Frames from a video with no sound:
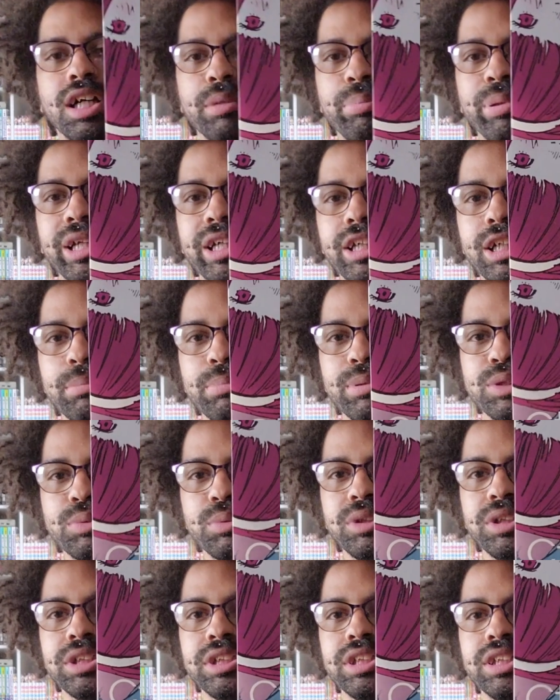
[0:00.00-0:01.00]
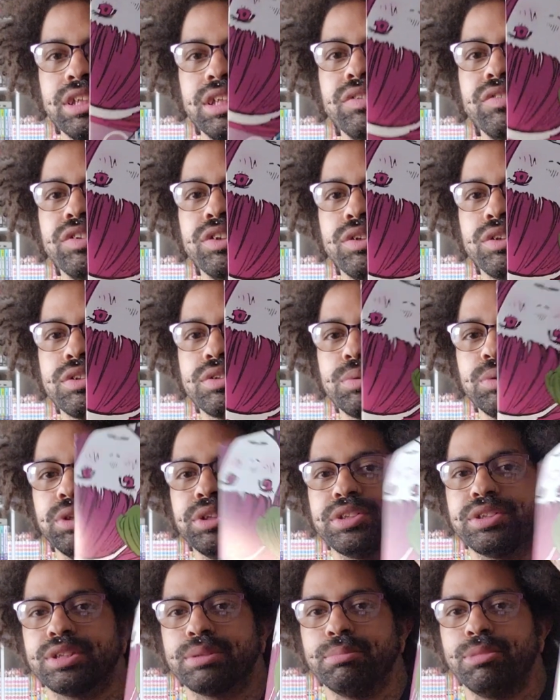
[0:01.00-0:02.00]
pick it up. It's really good, even though it's really
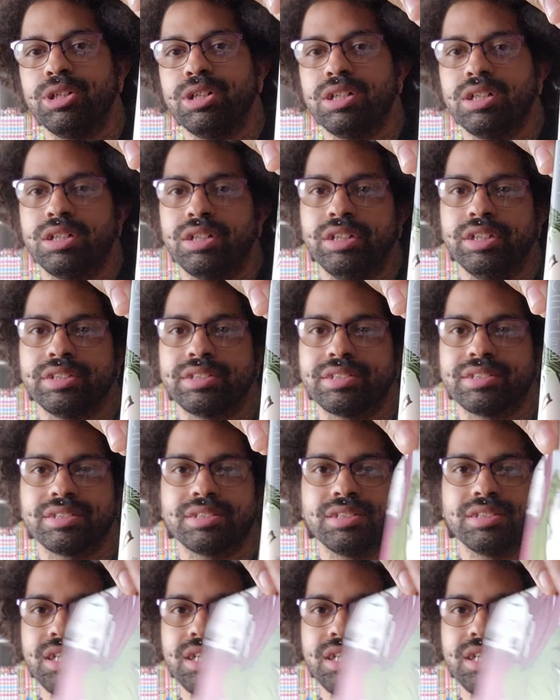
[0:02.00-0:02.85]
small. It's